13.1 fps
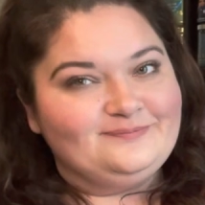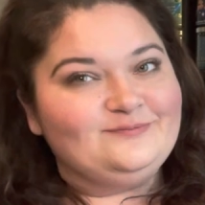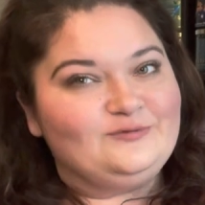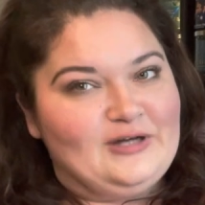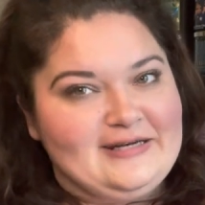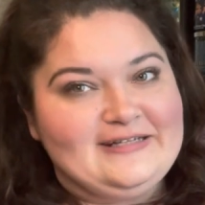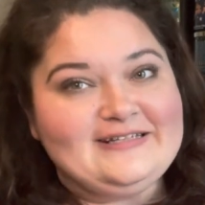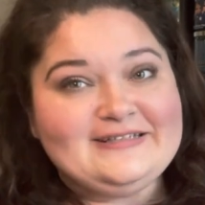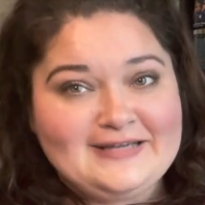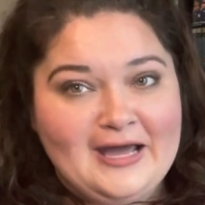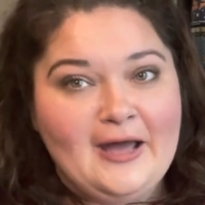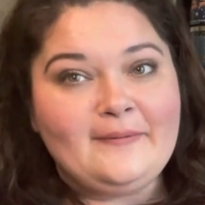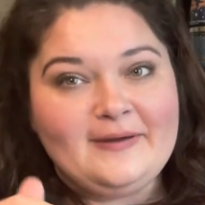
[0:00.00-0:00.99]
Write it in the
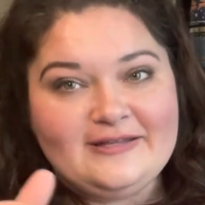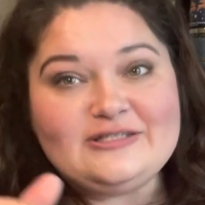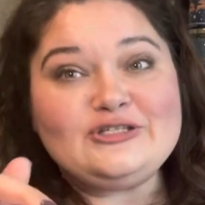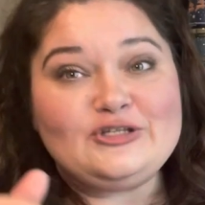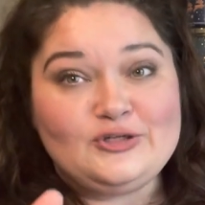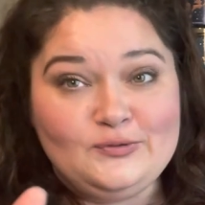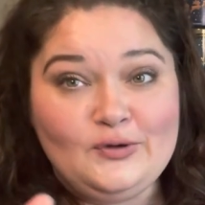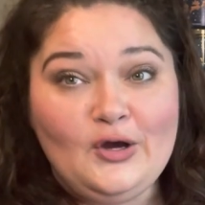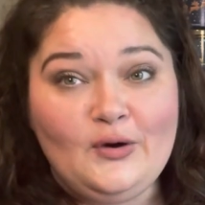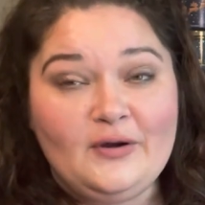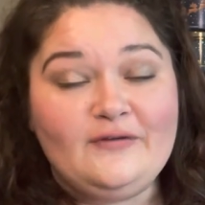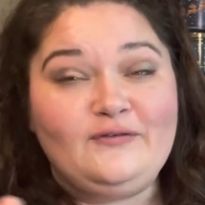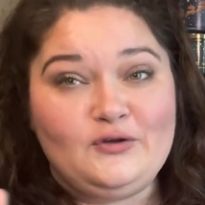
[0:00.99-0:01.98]
comments. You know,
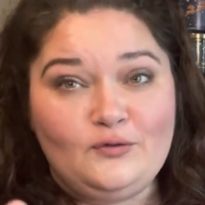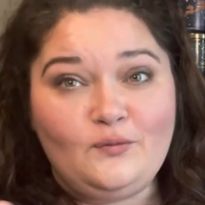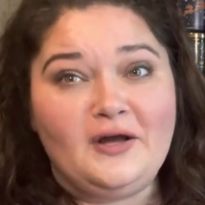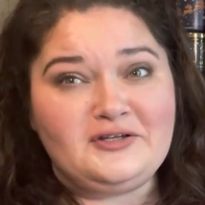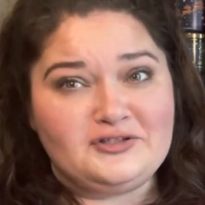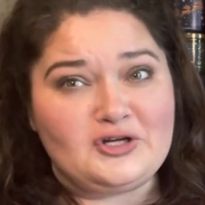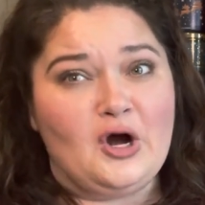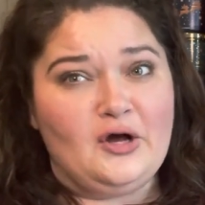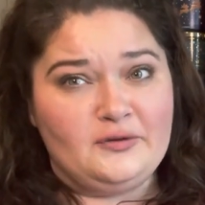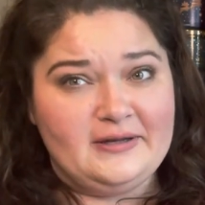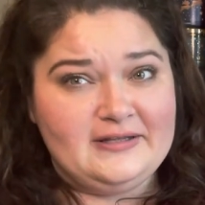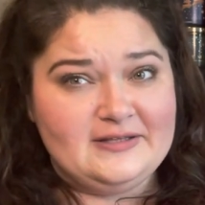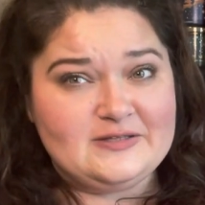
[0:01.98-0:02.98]
if you watched all the
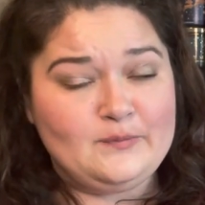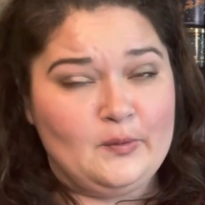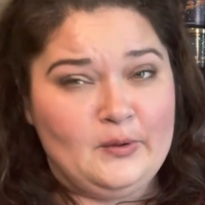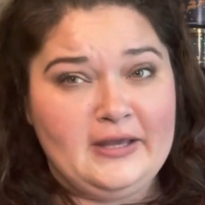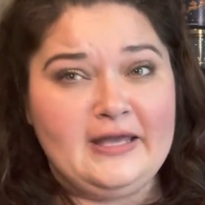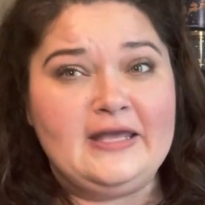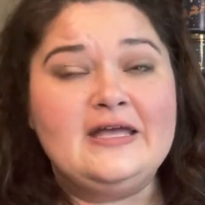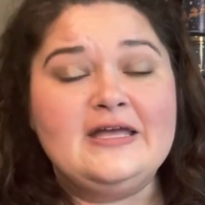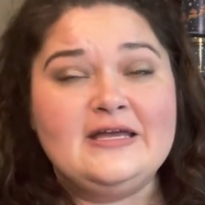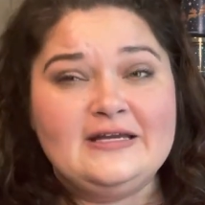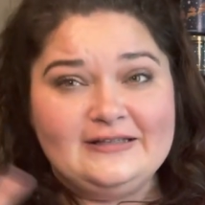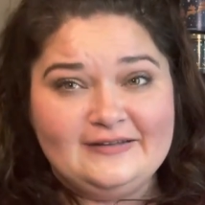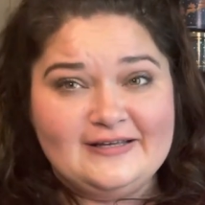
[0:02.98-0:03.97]
way to this point,
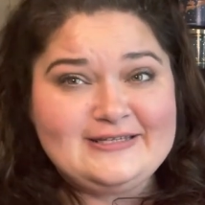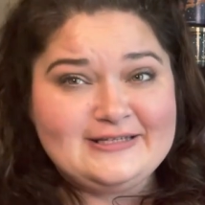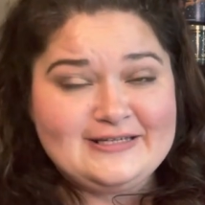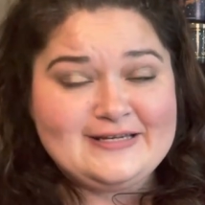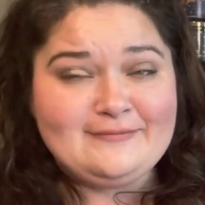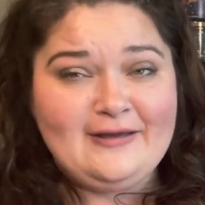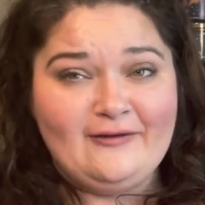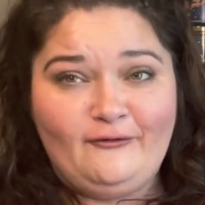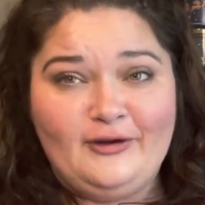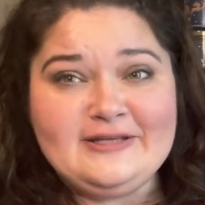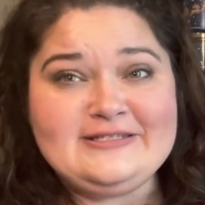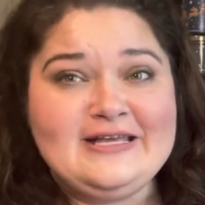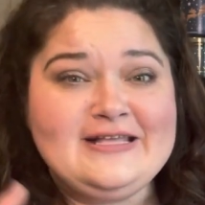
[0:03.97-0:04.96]
listened to my
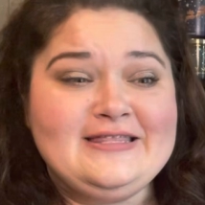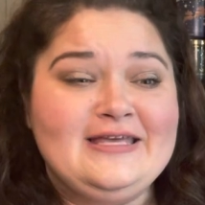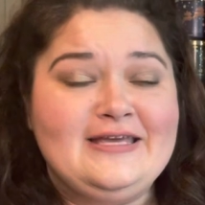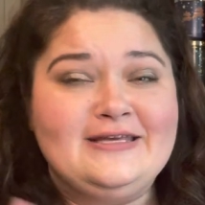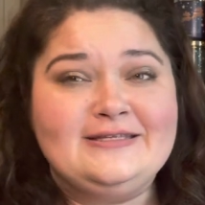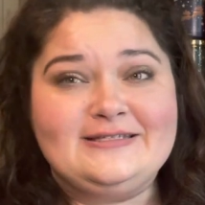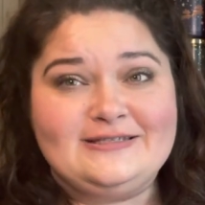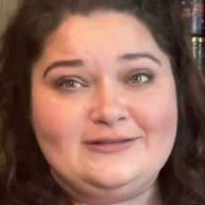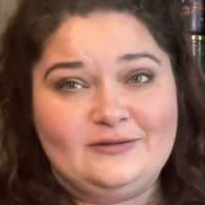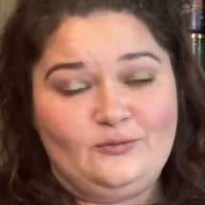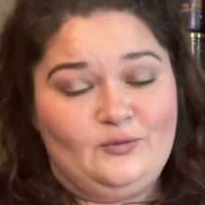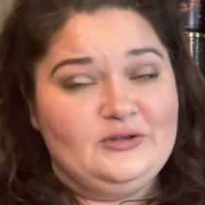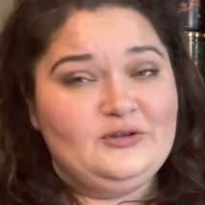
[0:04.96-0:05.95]
voice like this,
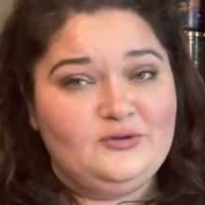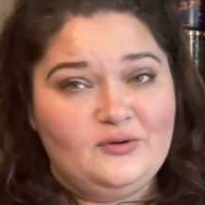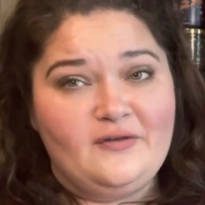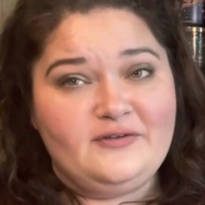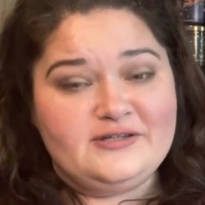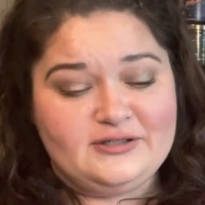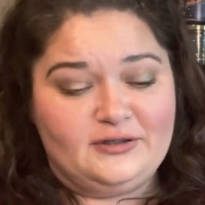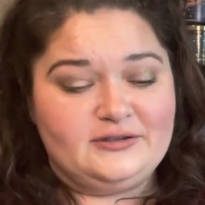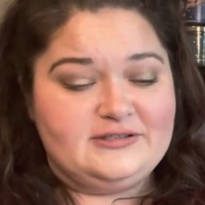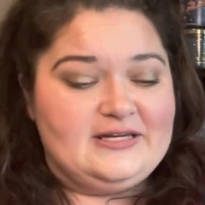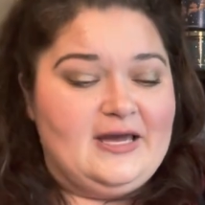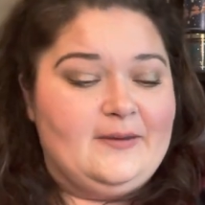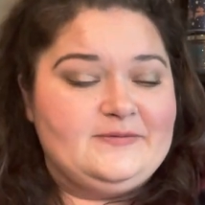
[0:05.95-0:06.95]
went through all the start
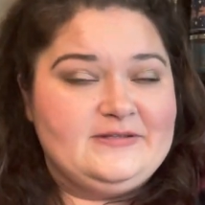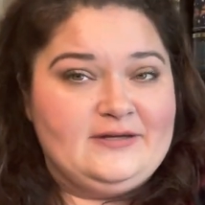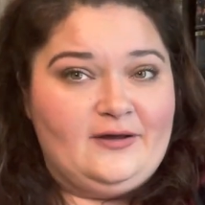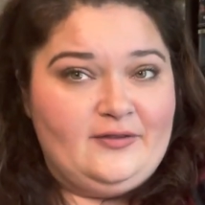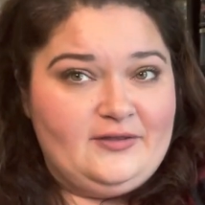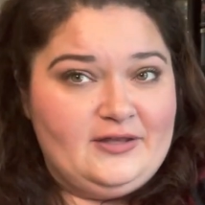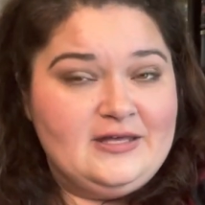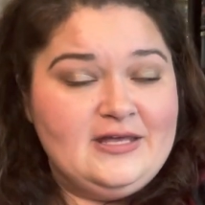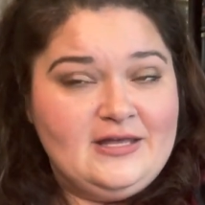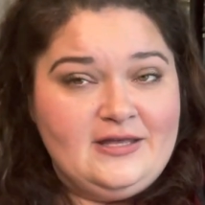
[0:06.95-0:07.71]
stops and all the